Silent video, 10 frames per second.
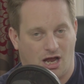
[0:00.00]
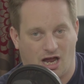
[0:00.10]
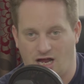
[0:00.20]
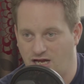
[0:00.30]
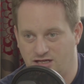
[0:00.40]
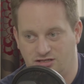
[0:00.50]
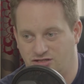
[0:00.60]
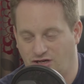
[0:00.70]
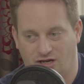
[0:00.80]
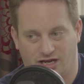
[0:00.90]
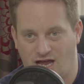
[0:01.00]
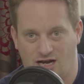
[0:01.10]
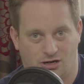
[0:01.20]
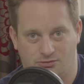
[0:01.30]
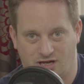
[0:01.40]
and
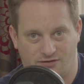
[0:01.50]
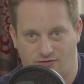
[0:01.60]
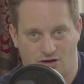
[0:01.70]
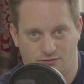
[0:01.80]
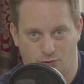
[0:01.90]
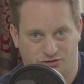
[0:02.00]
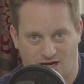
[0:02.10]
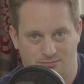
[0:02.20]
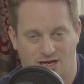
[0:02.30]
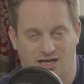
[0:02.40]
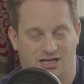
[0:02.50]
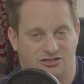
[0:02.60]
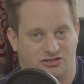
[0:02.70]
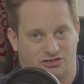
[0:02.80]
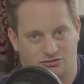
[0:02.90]
again, I would get 5 or 10
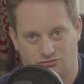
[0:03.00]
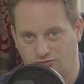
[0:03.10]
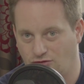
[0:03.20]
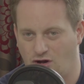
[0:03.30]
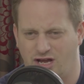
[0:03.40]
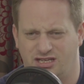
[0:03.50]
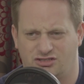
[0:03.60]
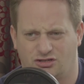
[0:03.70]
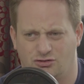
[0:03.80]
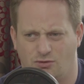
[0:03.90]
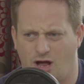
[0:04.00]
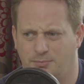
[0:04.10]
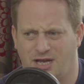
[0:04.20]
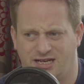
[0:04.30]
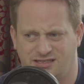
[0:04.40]
minutes, try to
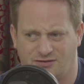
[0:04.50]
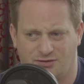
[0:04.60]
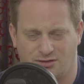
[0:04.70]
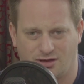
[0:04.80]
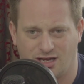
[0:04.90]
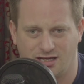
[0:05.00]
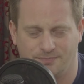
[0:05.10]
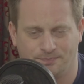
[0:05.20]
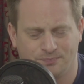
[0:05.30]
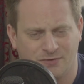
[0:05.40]
update everything,